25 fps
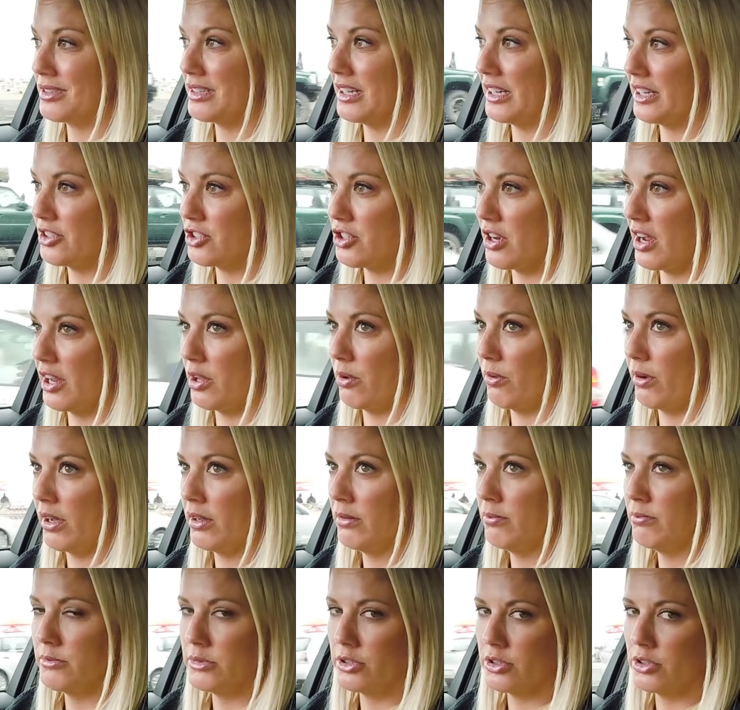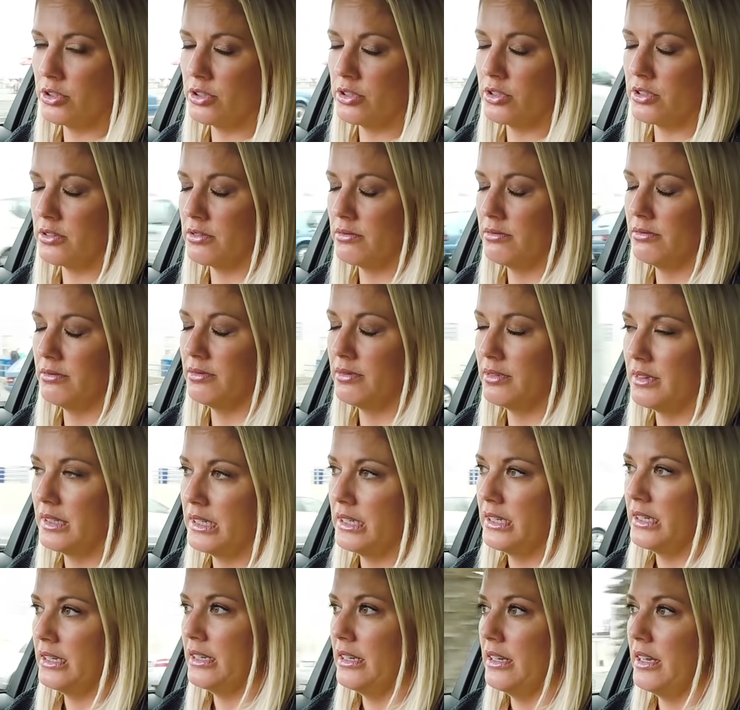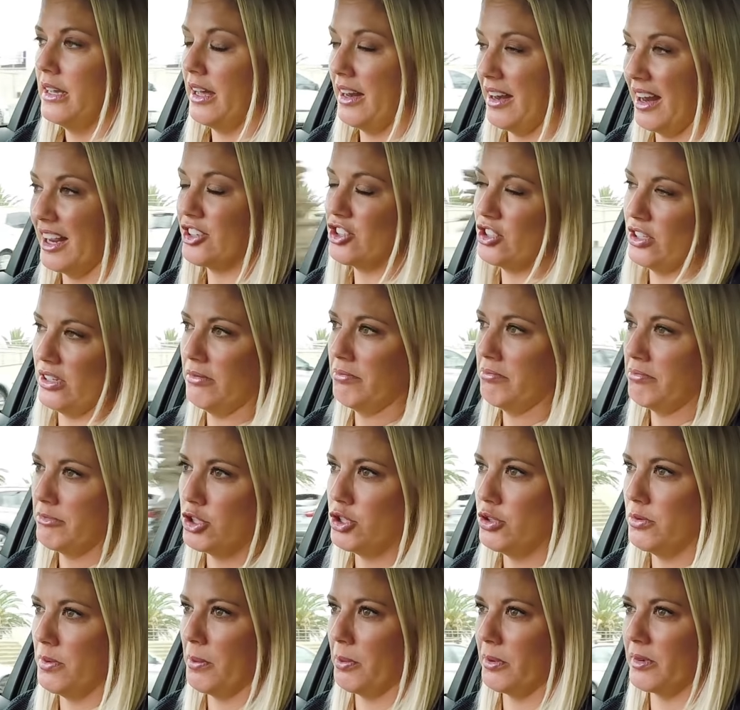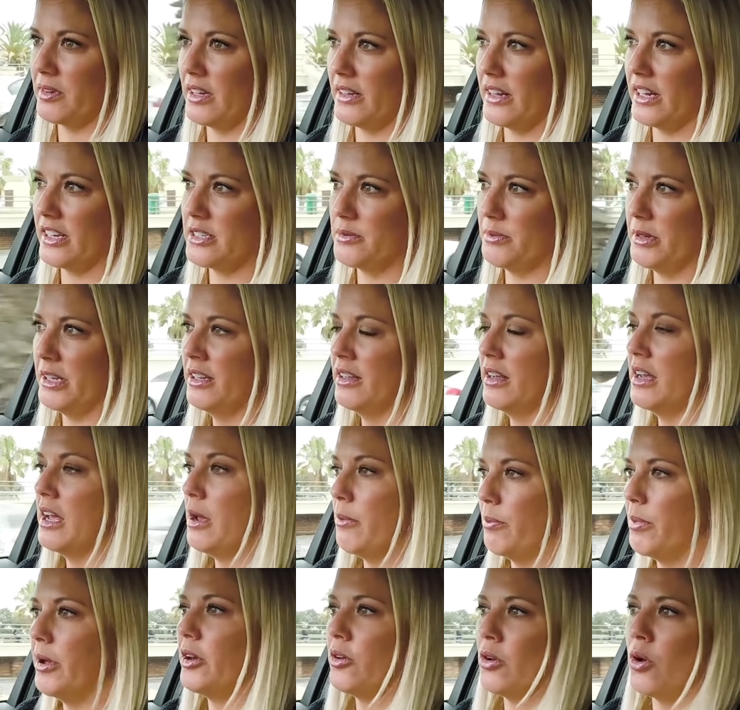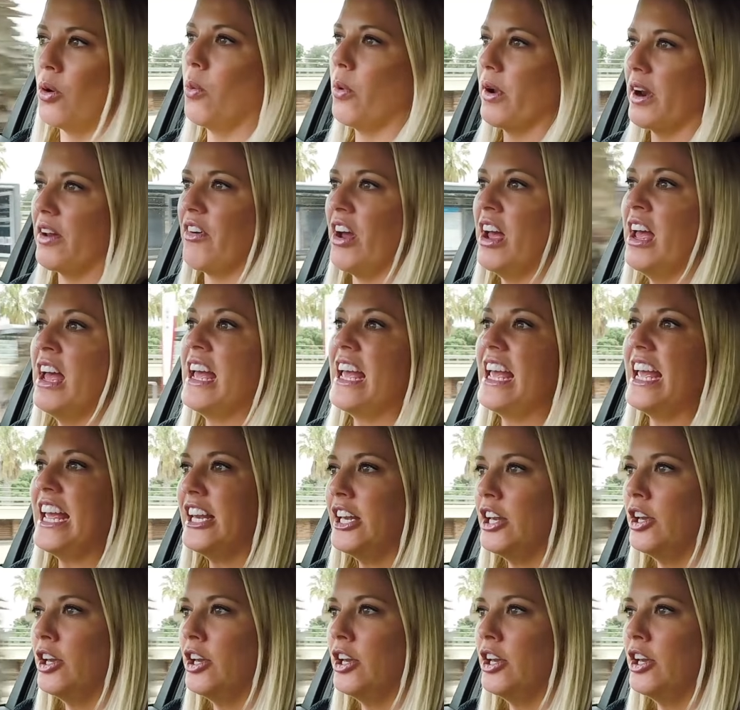like a Jaguar. And actually, 2 people say that to me. But whatever. It